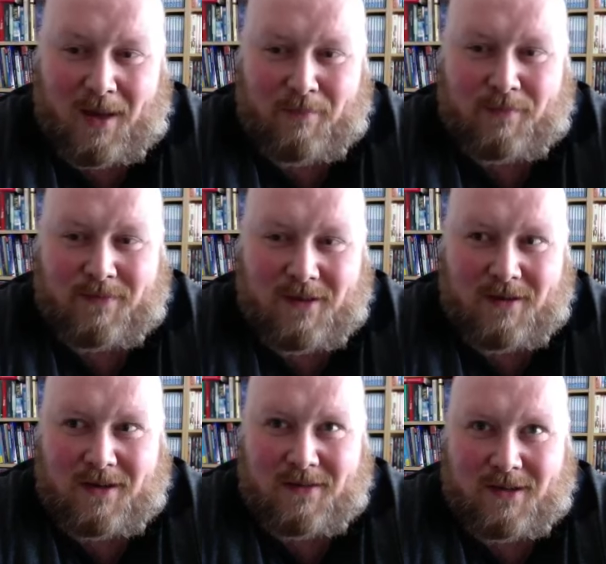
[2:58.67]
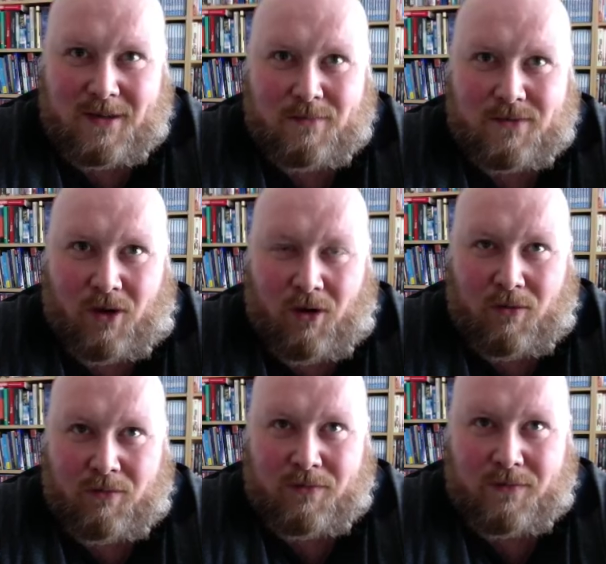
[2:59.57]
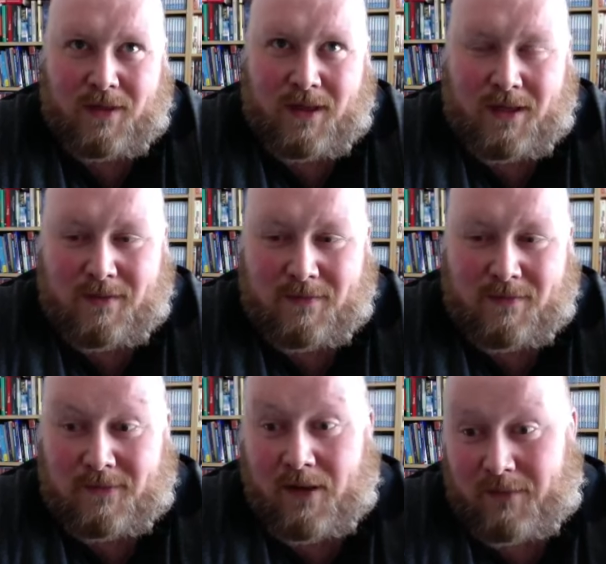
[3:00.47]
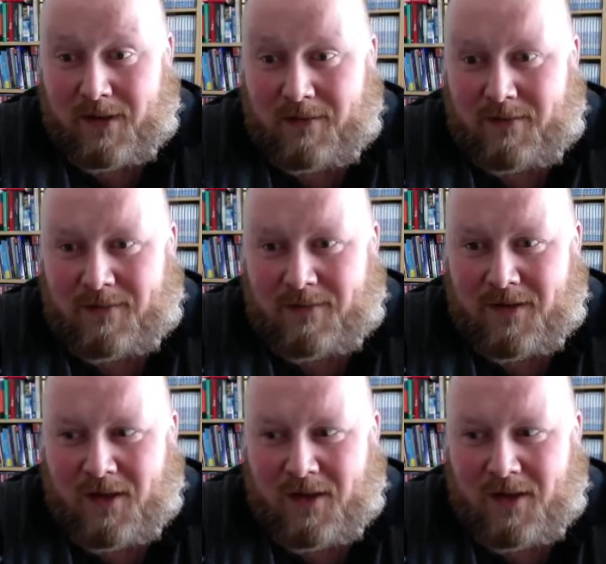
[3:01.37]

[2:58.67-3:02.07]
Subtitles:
certainly in terms of the service.